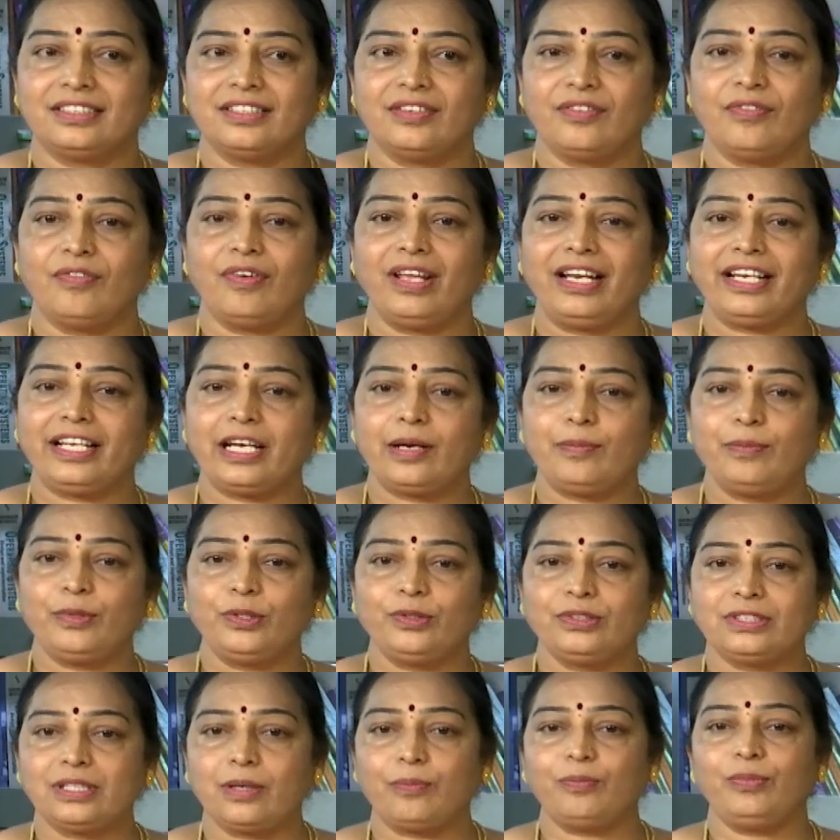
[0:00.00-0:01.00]
welcome to
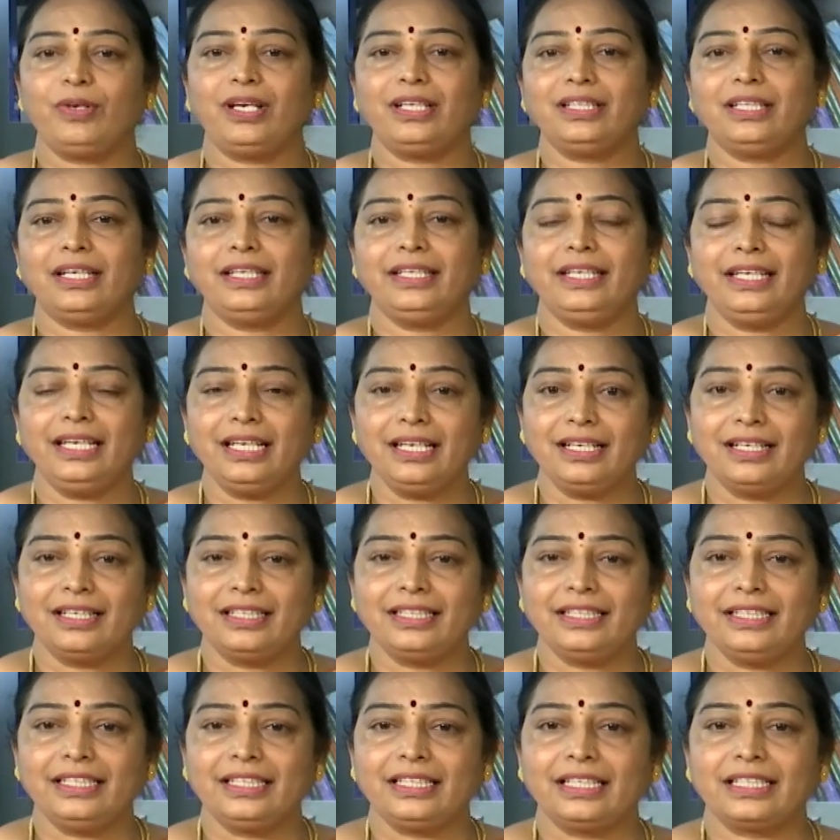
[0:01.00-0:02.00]
Samveda
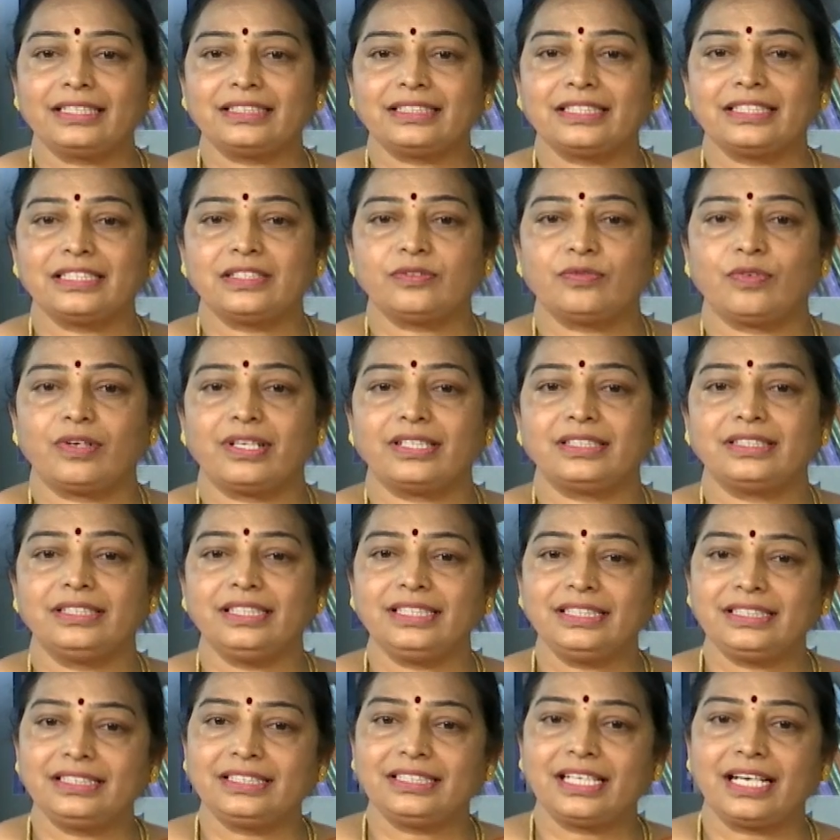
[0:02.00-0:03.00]
e-learning classes for
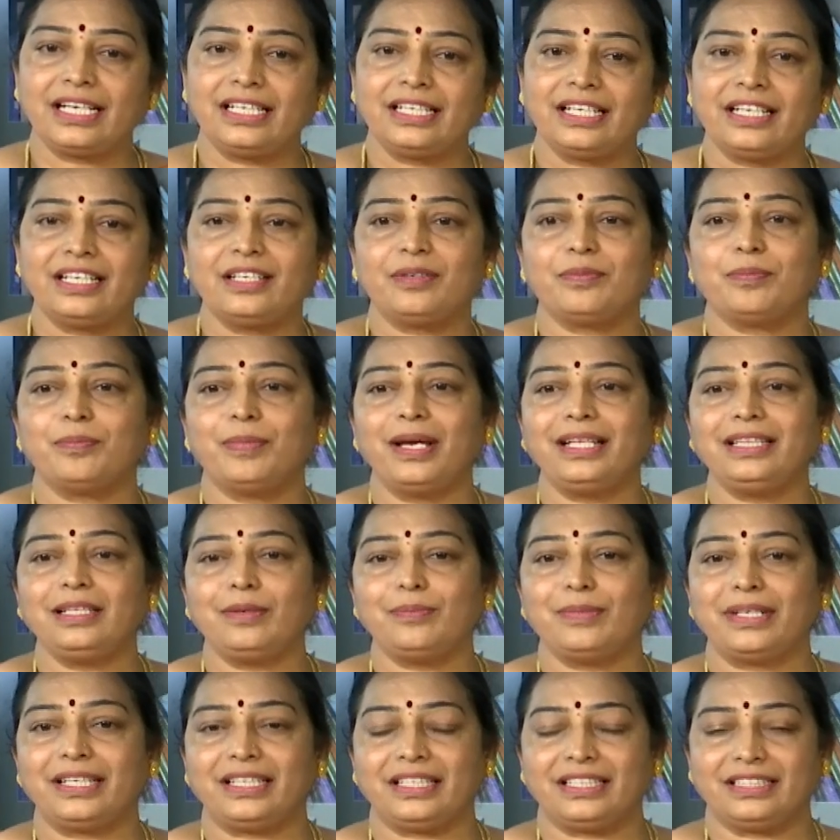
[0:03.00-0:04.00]
6th standard
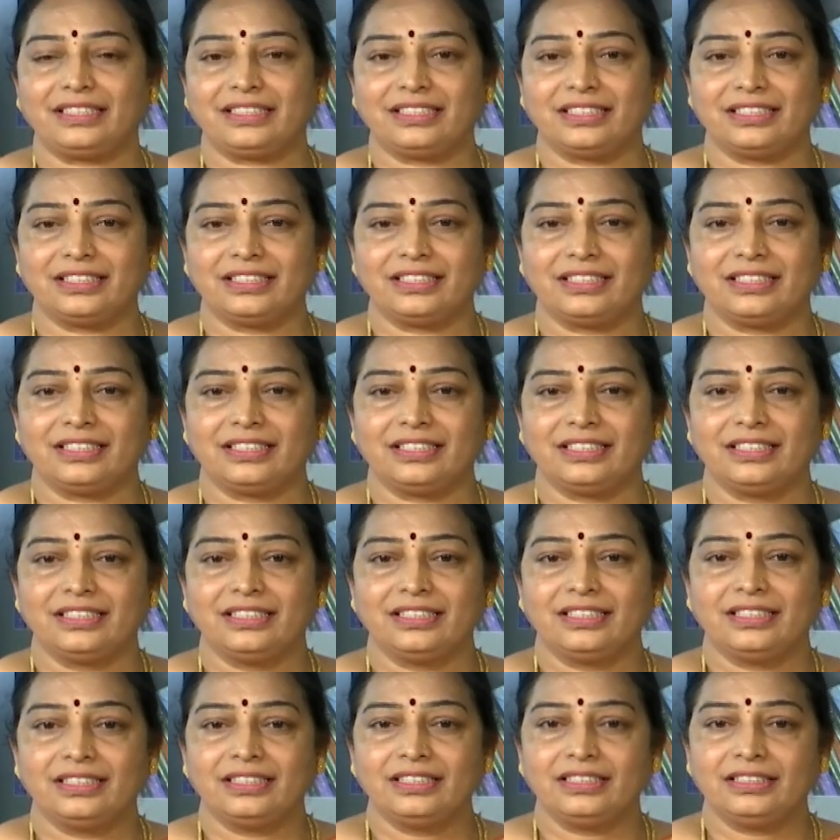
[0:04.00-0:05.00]
mathematics.
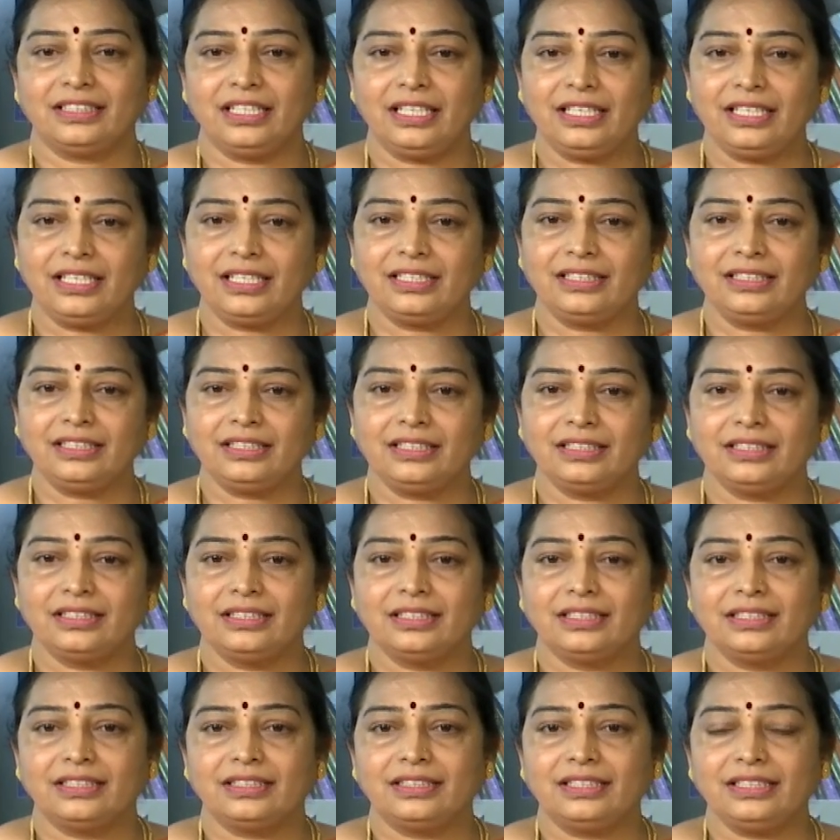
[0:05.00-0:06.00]
Children,
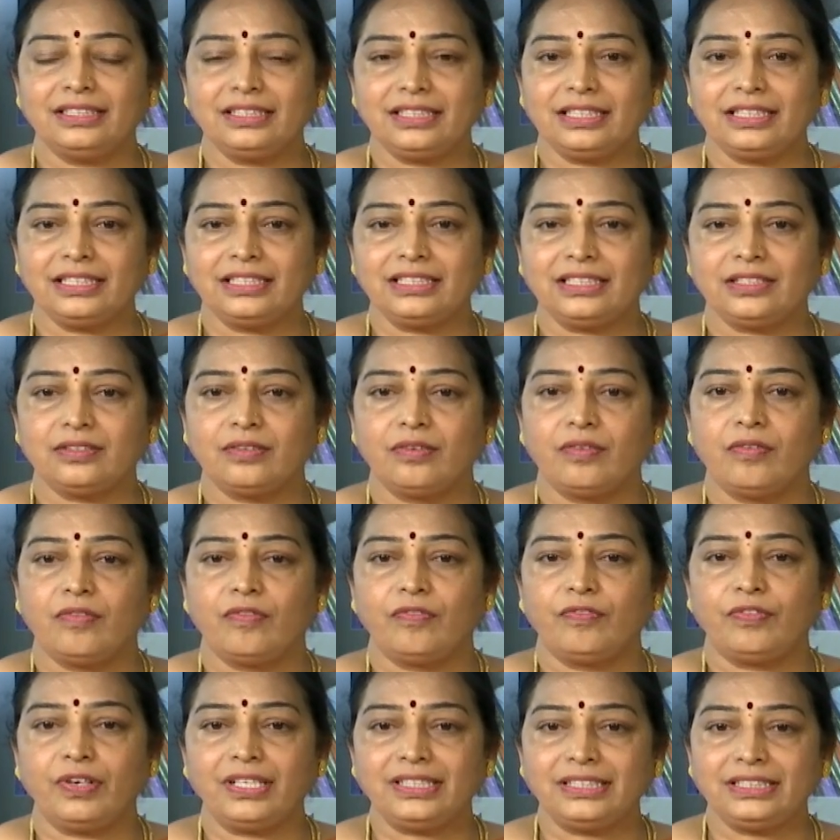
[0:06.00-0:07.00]
this is
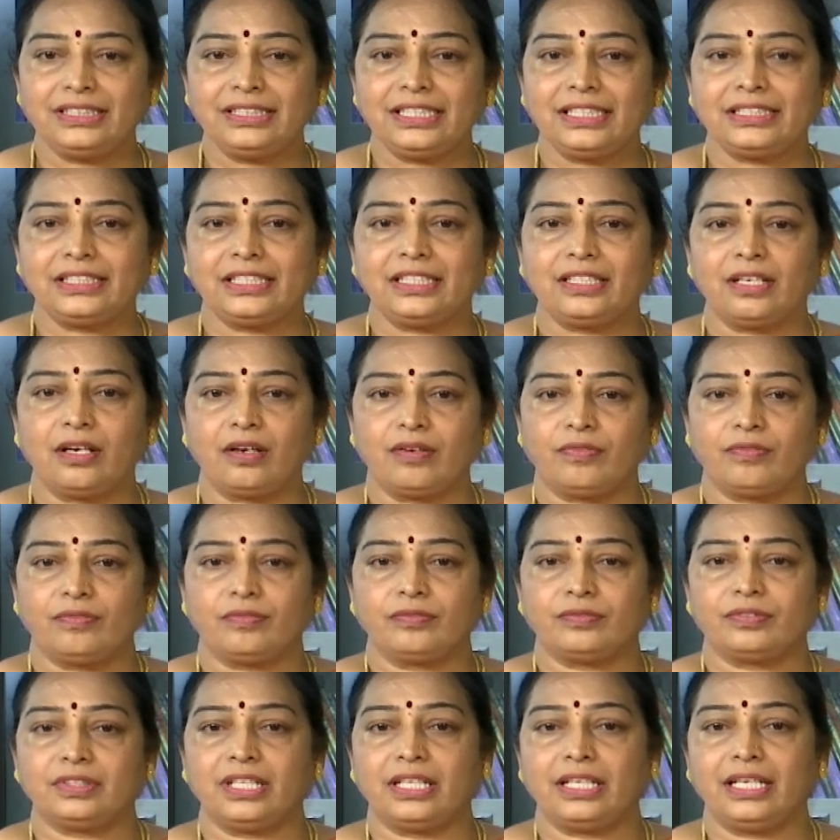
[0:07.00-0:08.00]
first session of
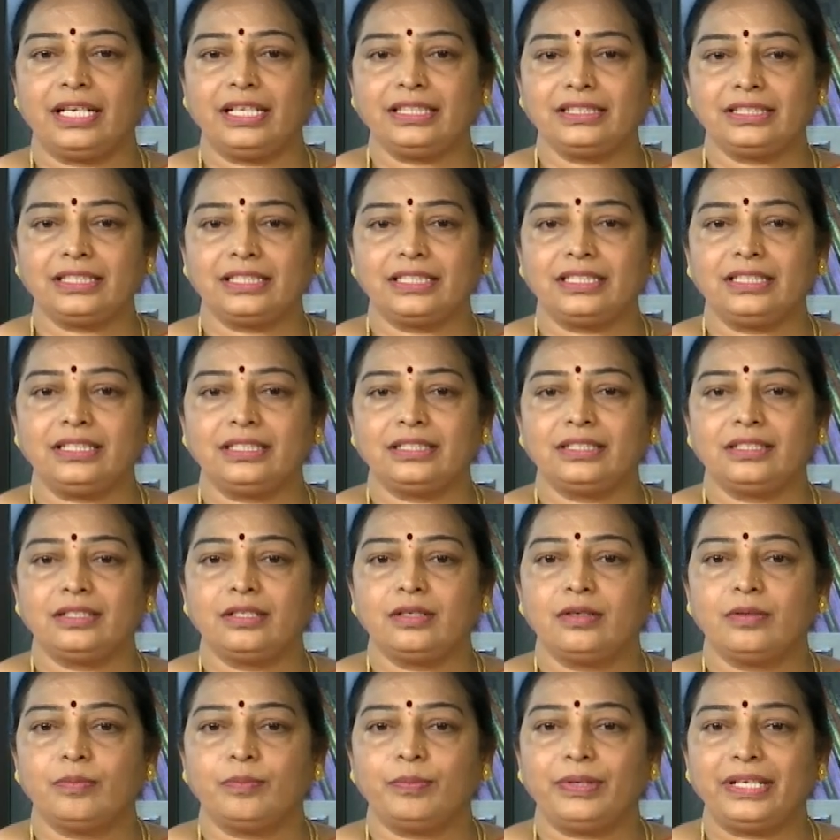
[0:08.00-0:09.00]
the lesson
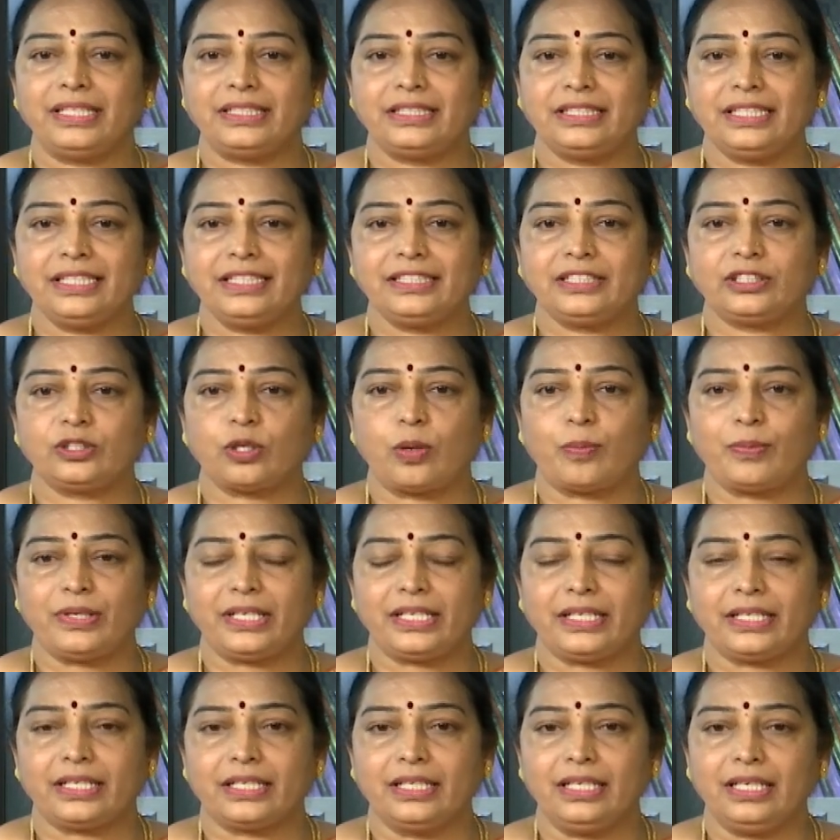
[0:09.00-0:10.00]
basic
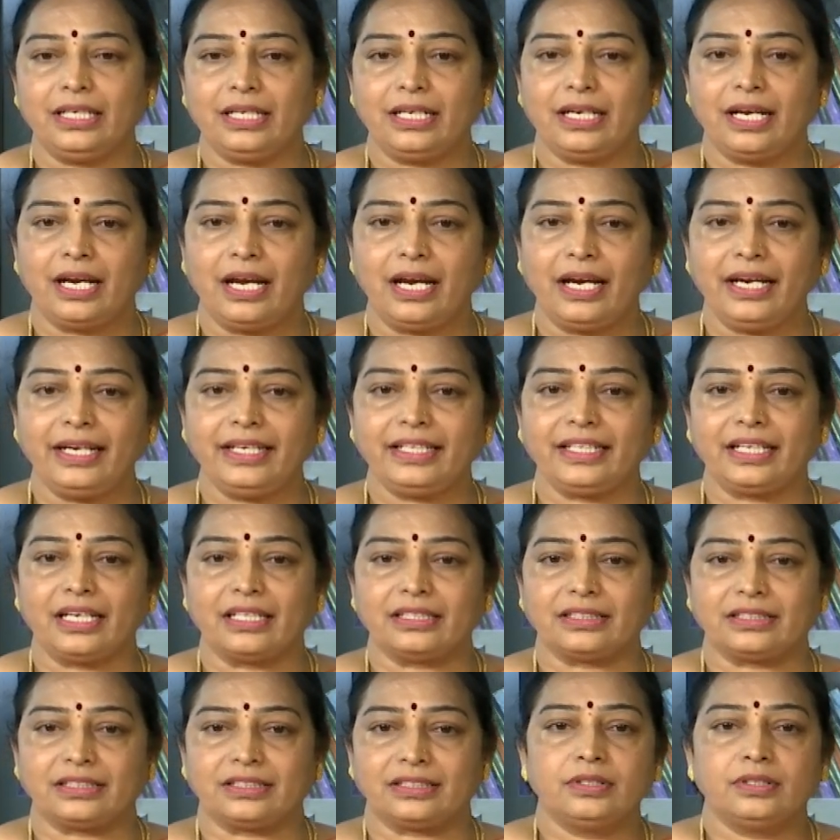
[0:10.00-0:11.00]
geometrical
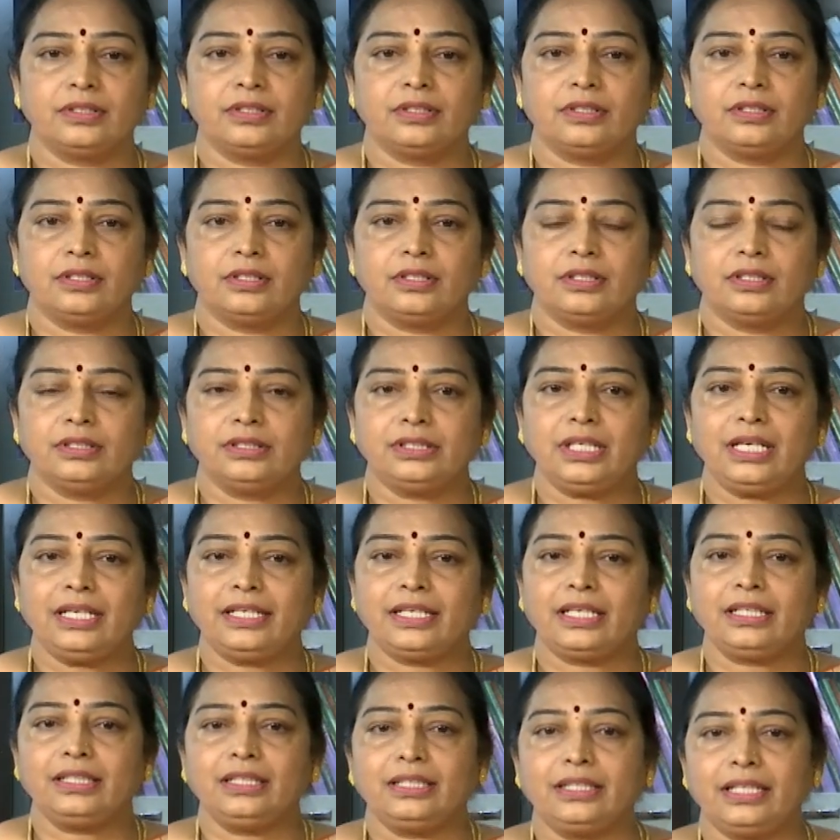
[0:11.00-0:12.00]
ideas.
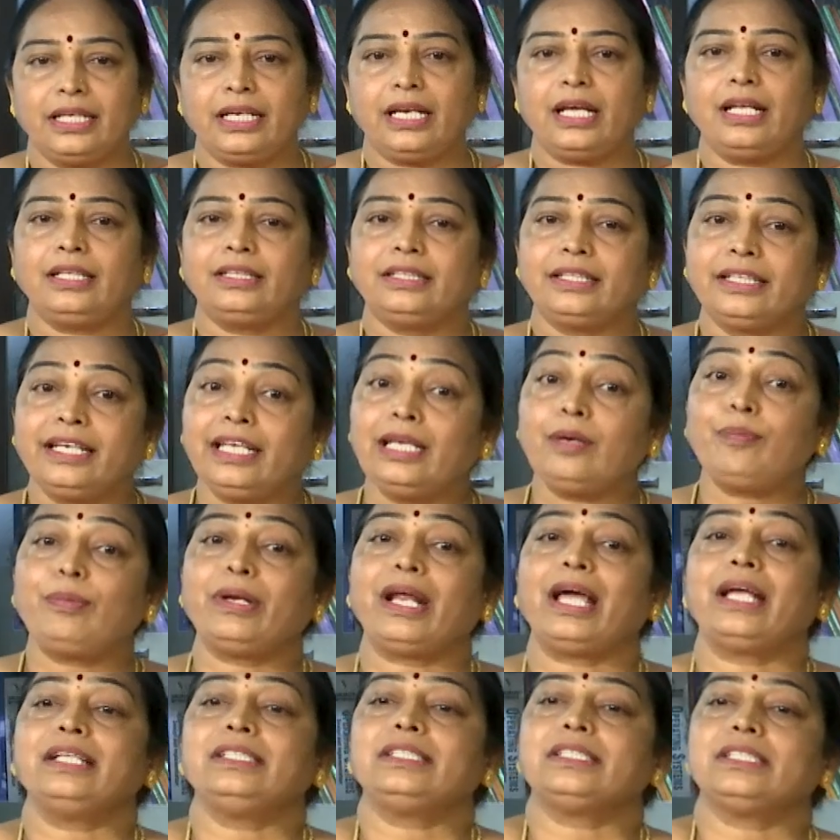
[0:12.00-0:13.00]
Children, there are three
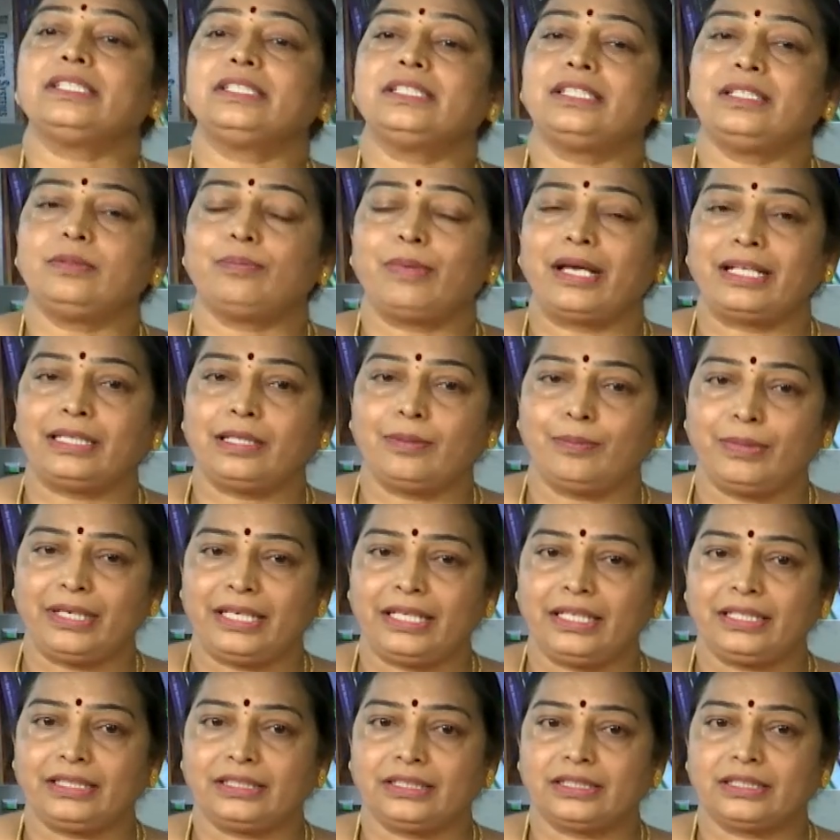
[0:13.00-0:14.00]
branches in
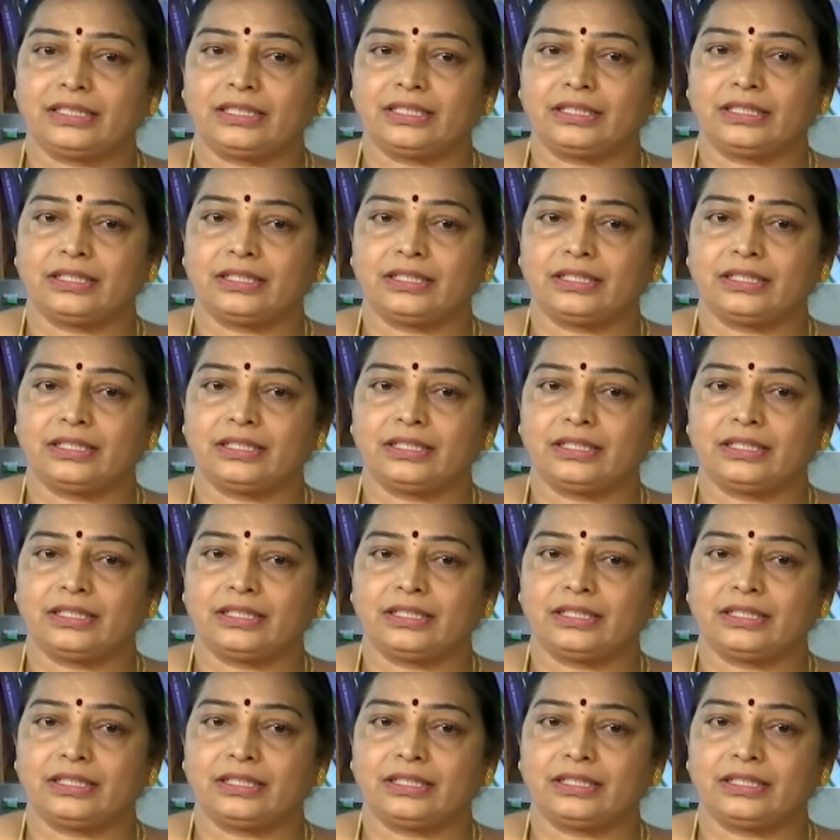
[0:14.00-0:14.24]
mathematics.